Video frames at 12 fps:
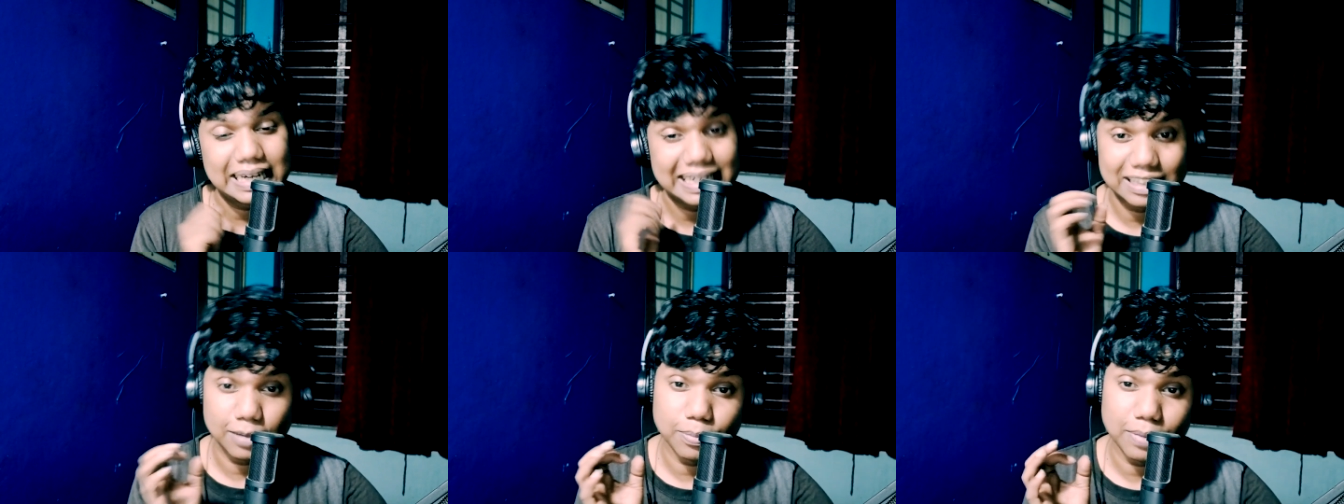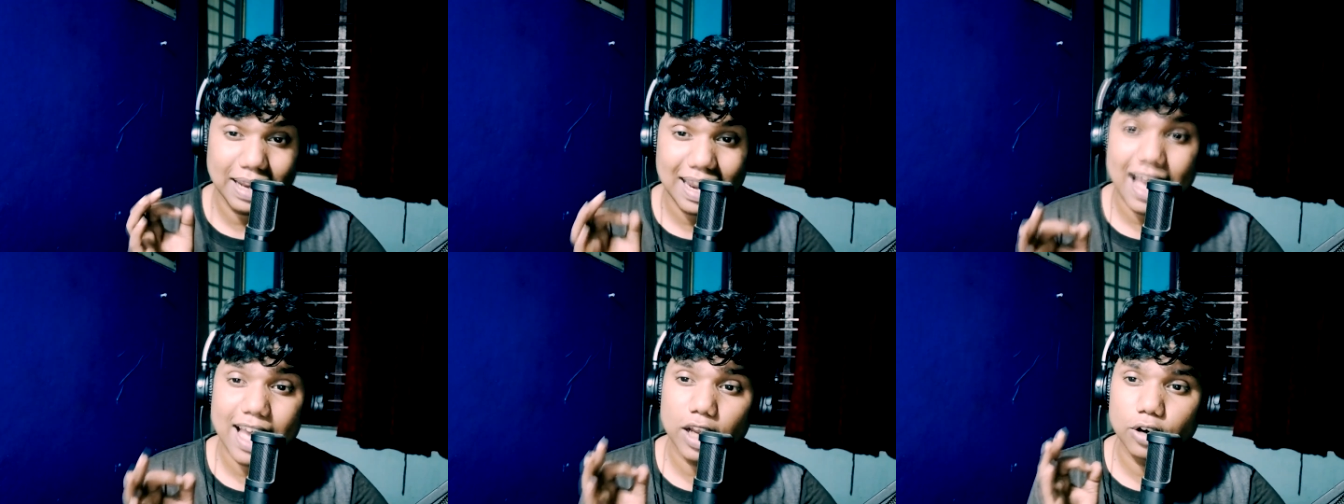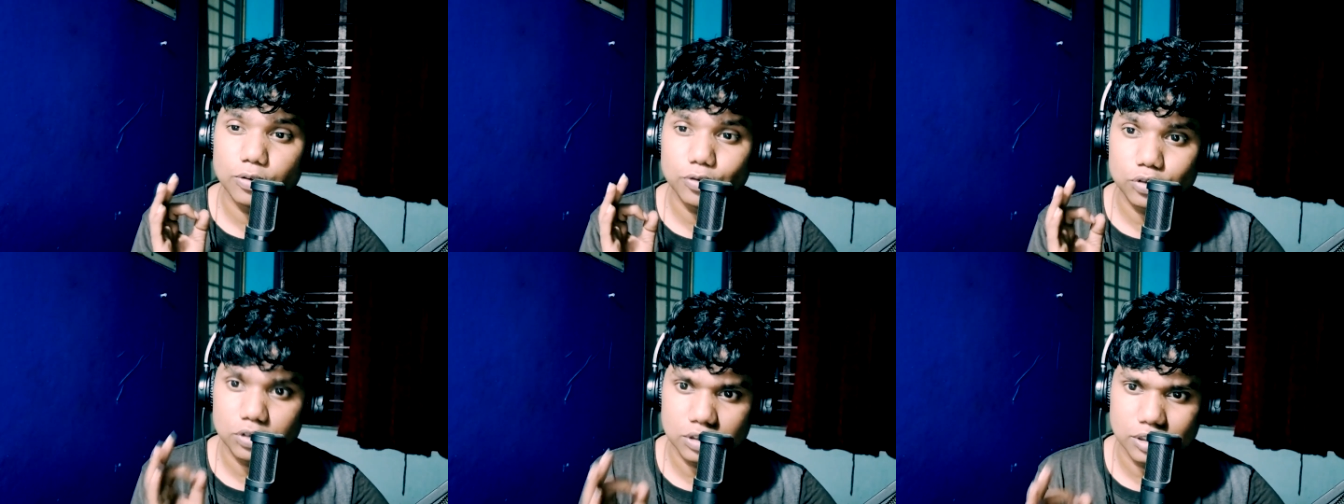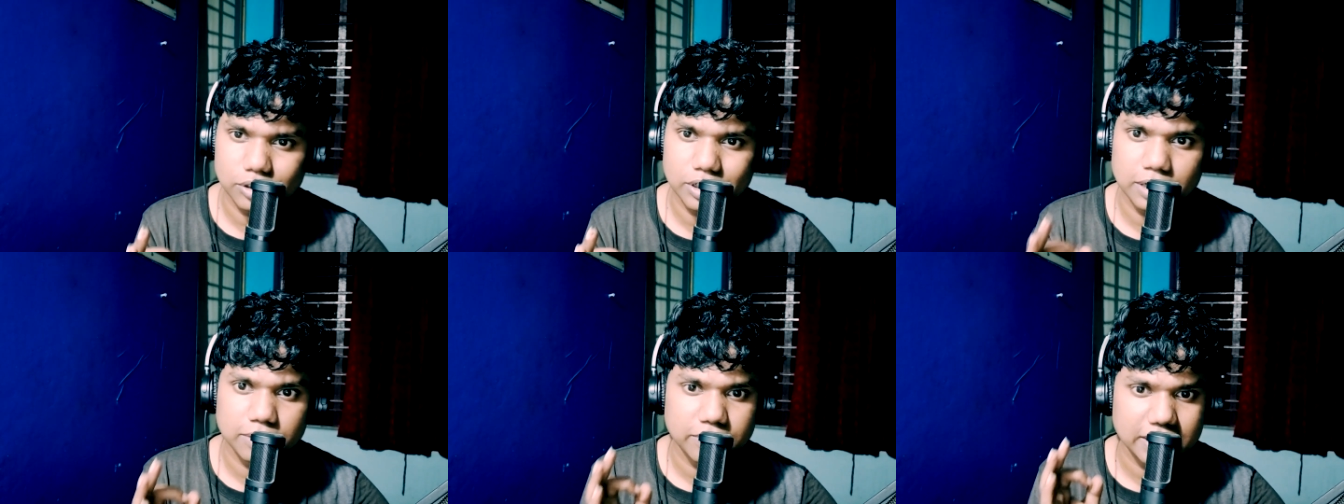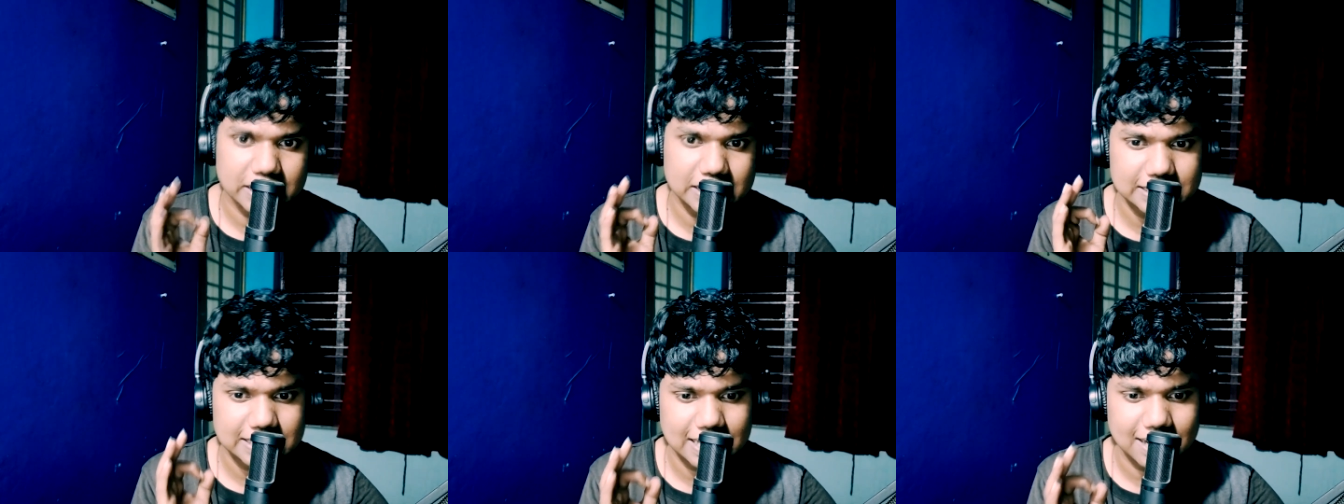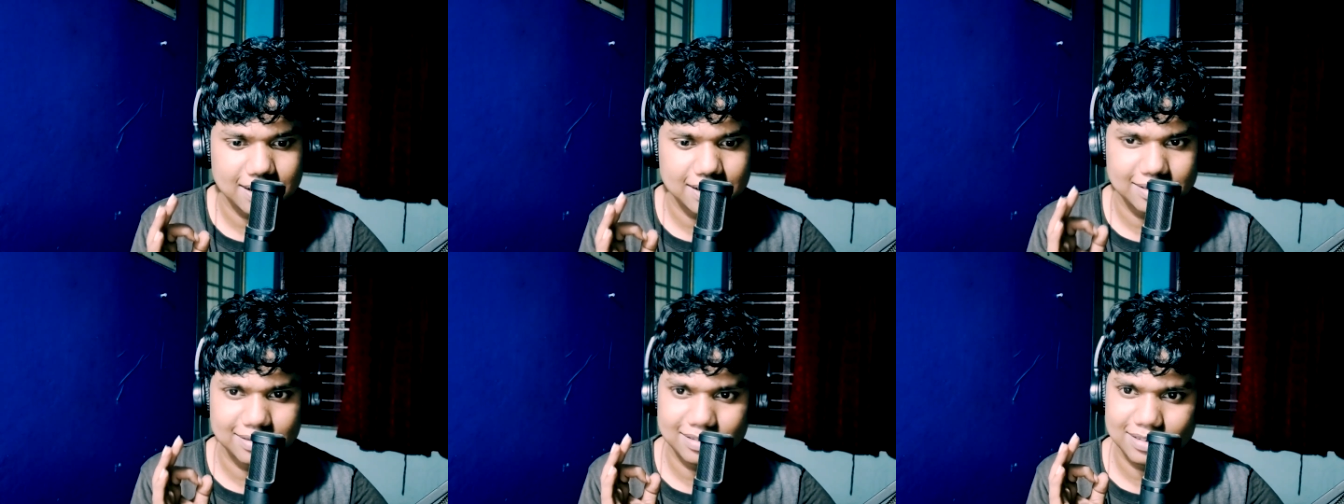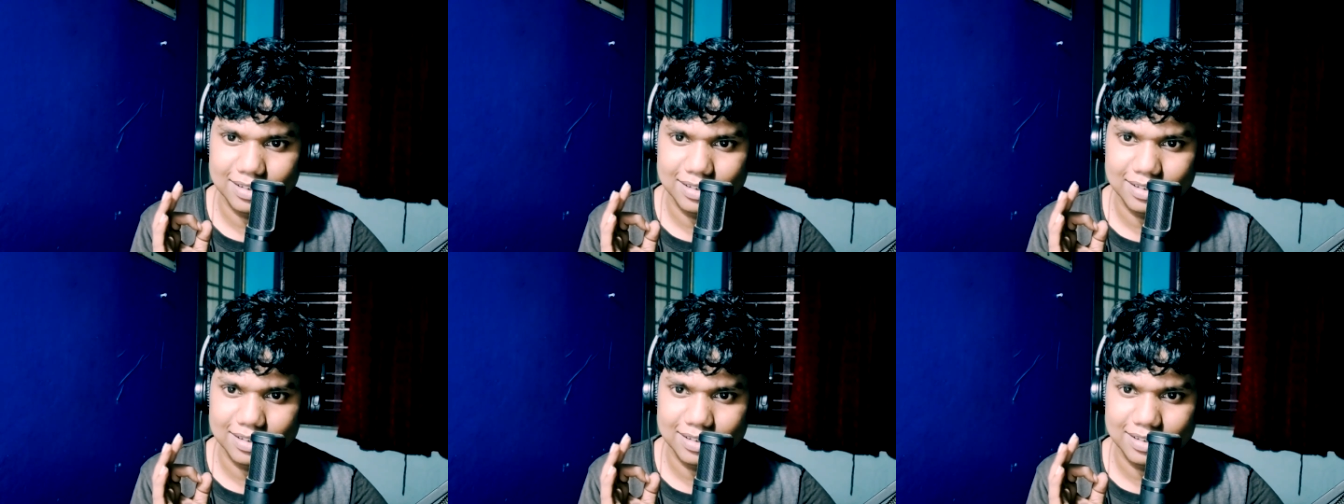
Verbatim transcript: hit the bell icon for notification